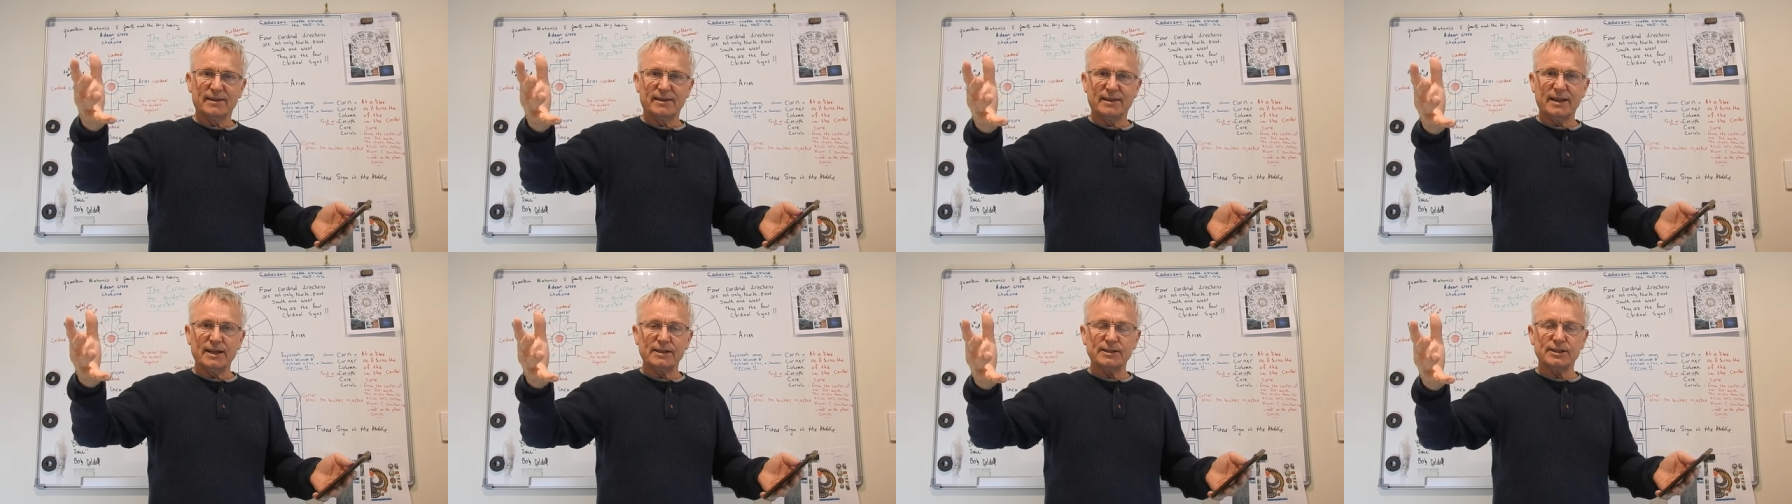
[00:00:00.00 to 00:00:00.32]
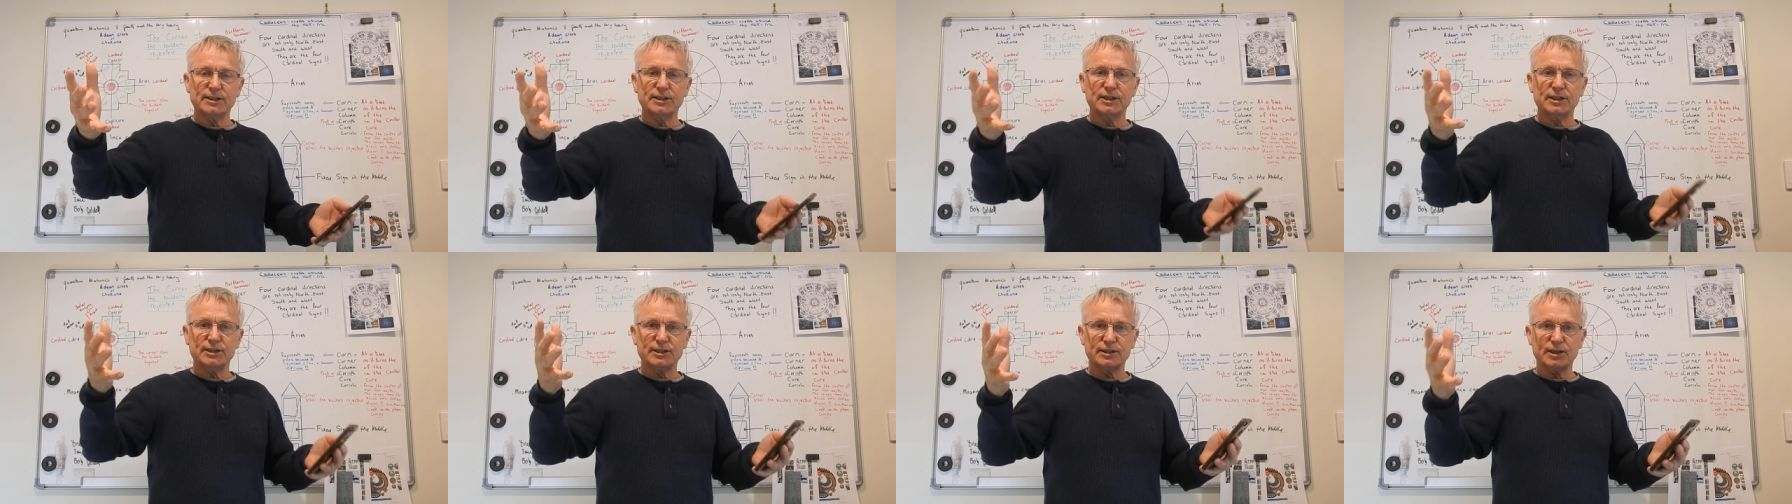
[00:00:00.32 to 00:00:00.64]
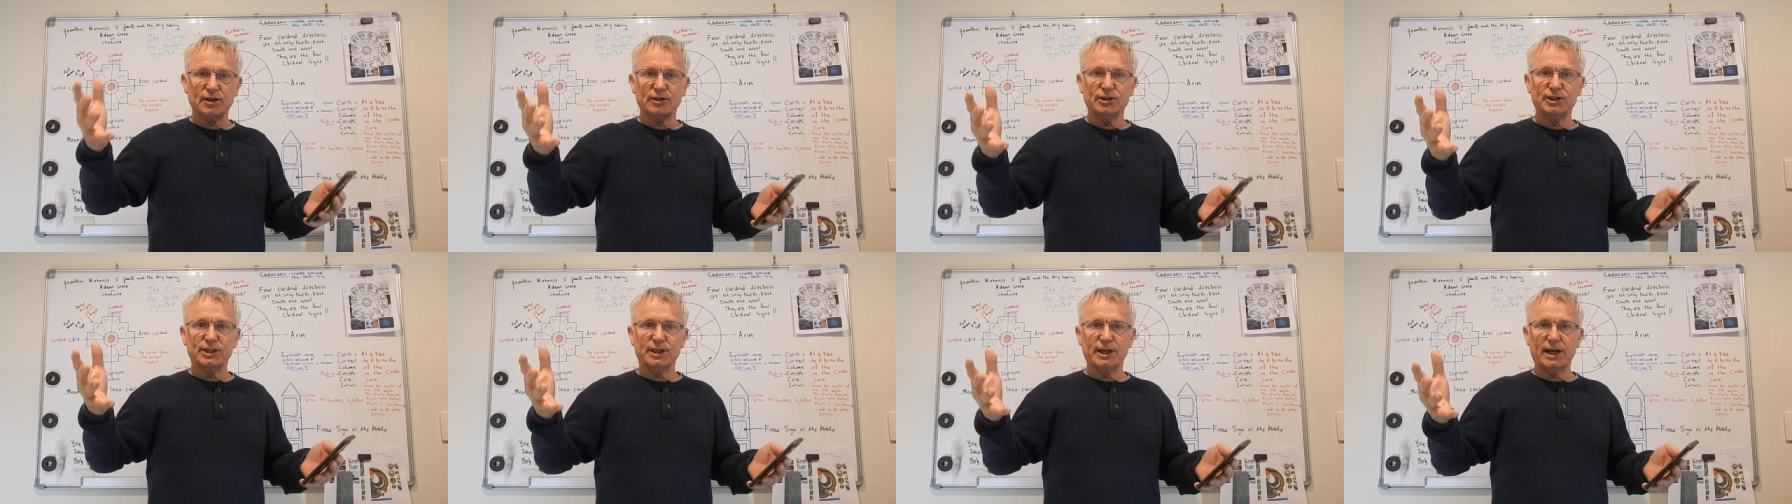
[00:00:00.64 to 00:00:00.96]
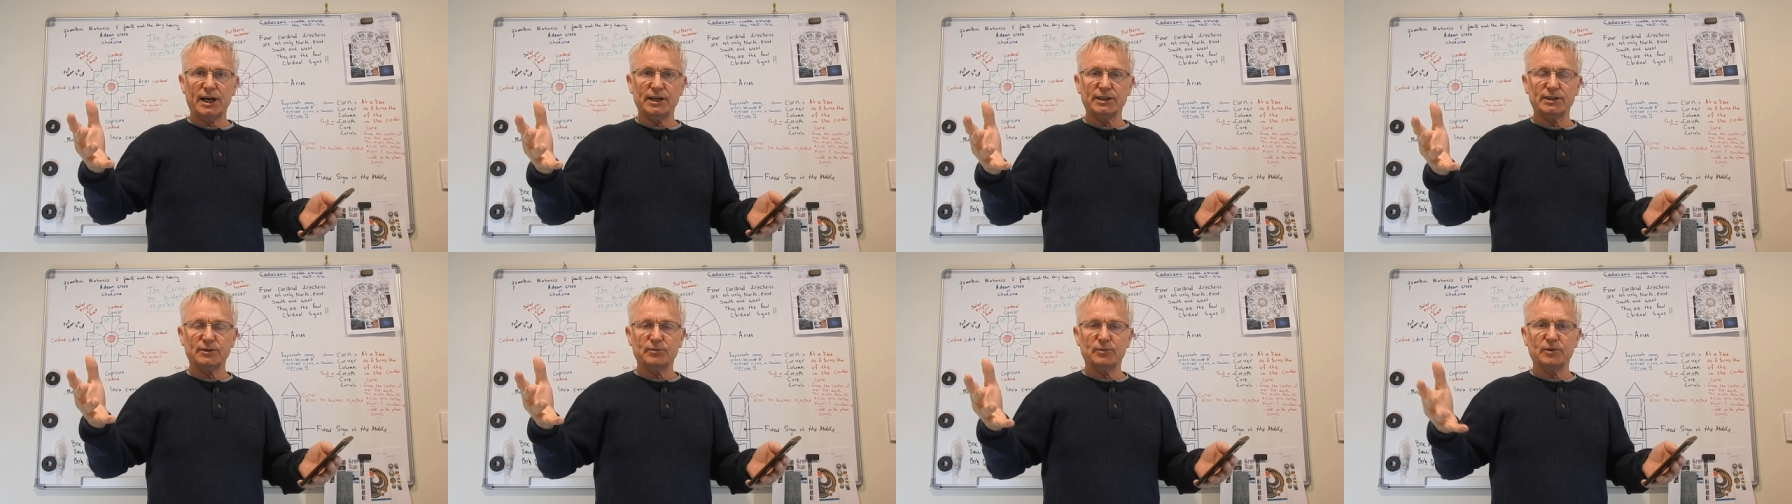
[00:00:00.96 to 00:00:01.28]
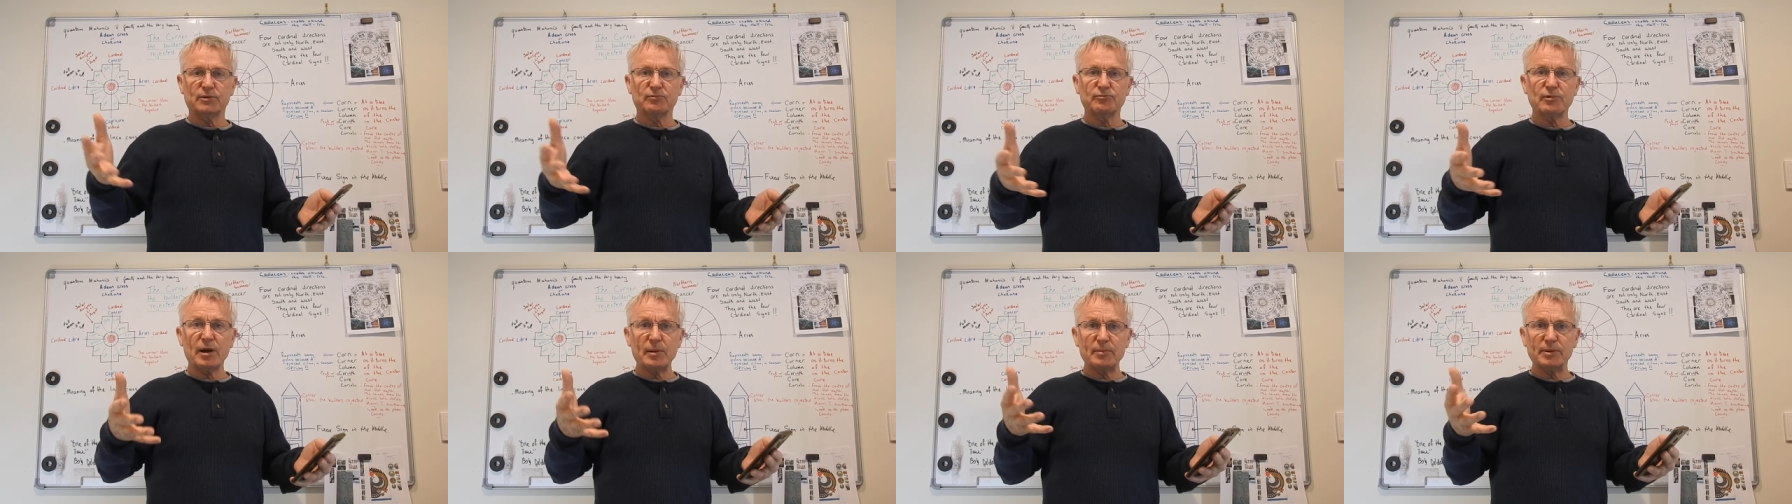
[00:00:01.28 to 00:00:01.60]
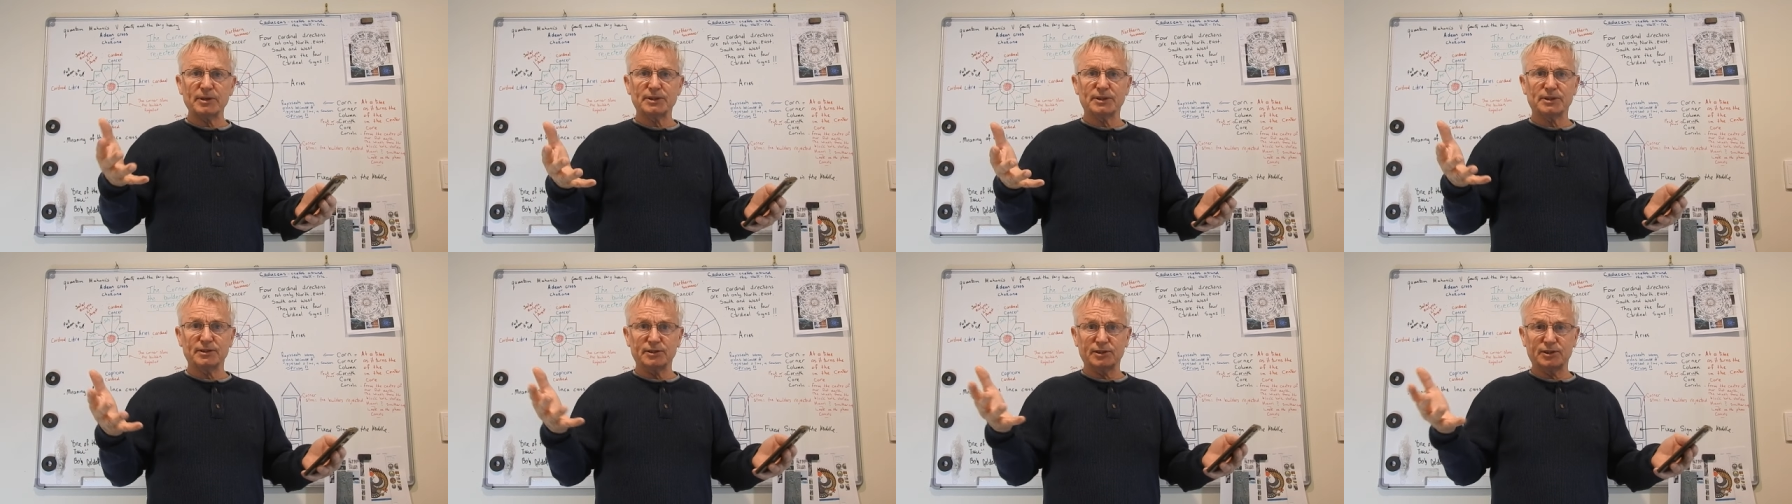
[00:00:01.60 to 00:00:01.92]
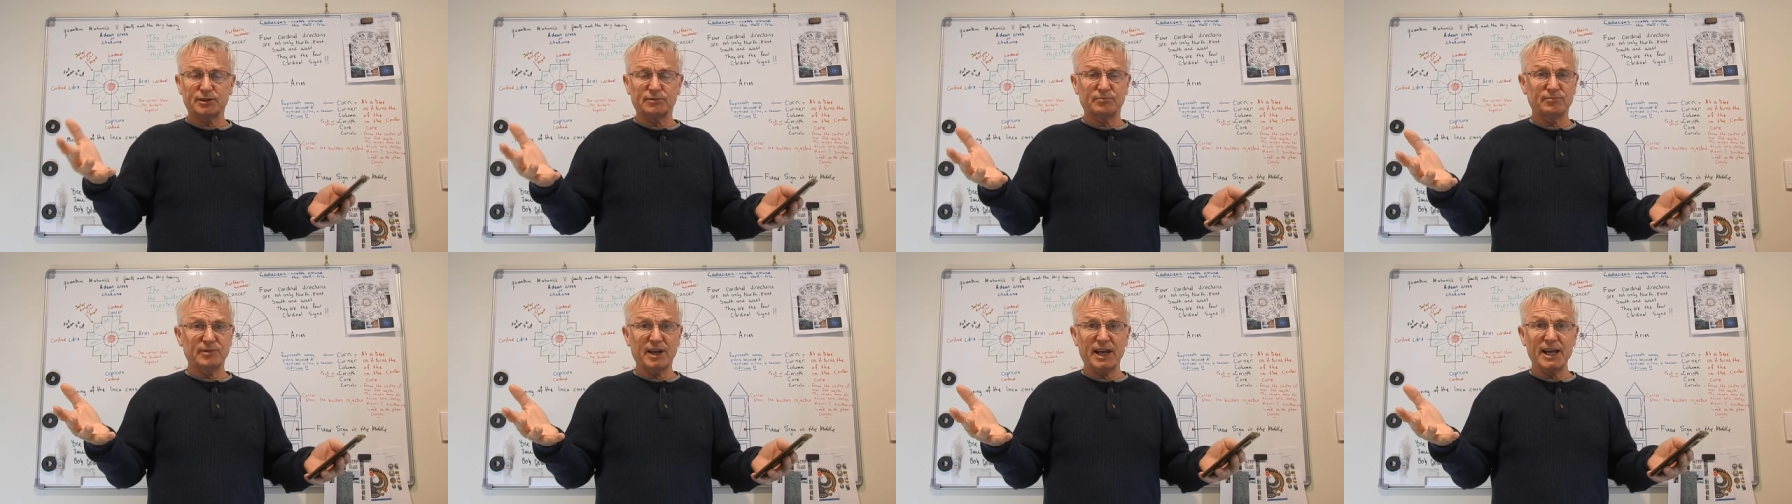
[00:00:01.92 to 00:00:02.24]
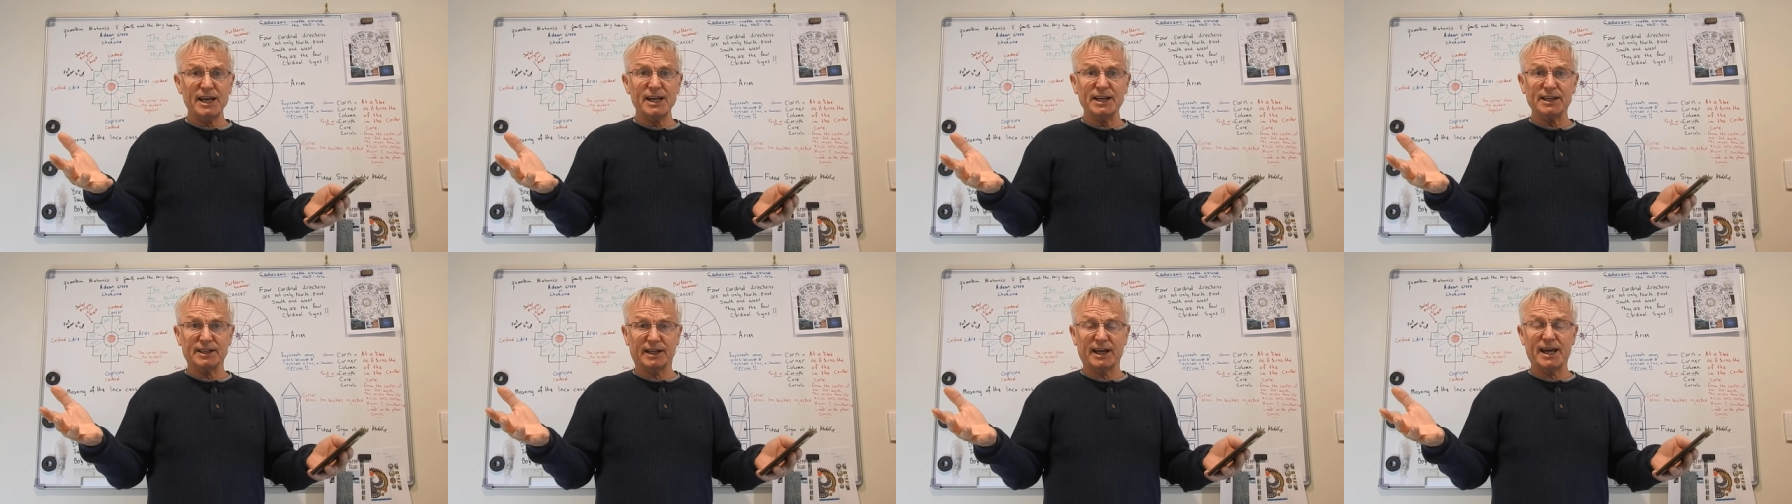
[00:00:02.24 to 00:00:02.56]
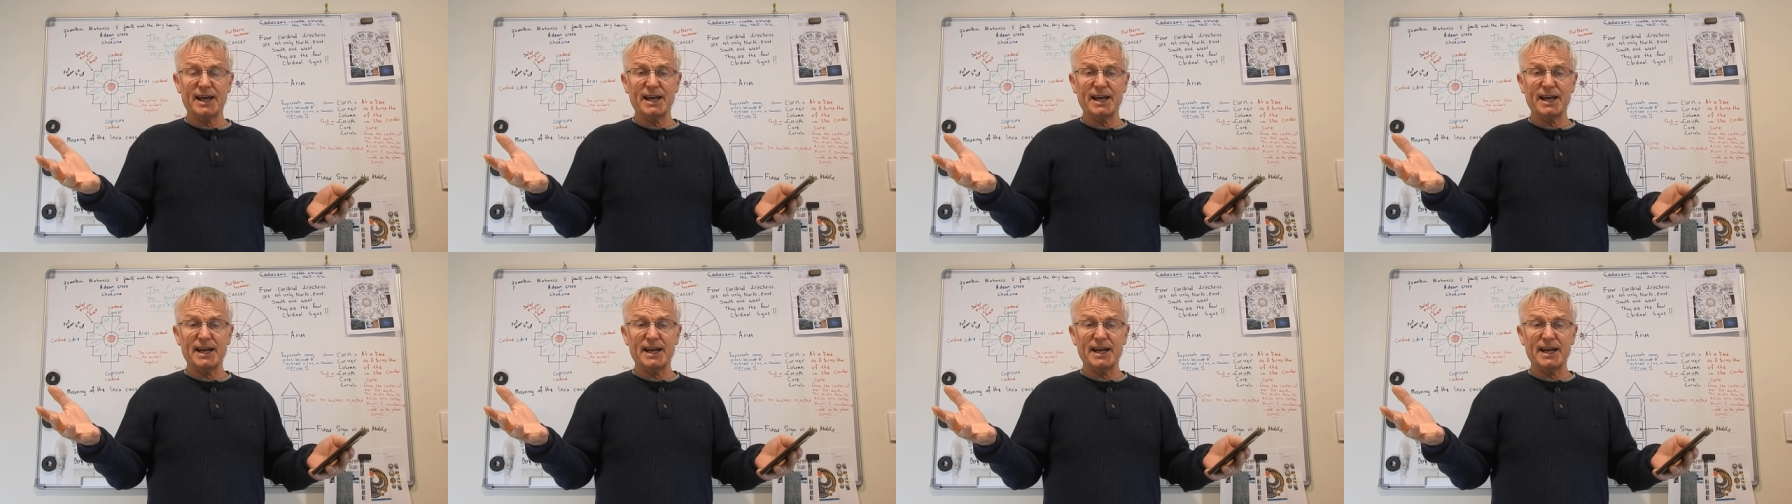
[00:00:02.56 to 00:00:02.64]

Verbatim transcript: That's the association with rabbits and egg,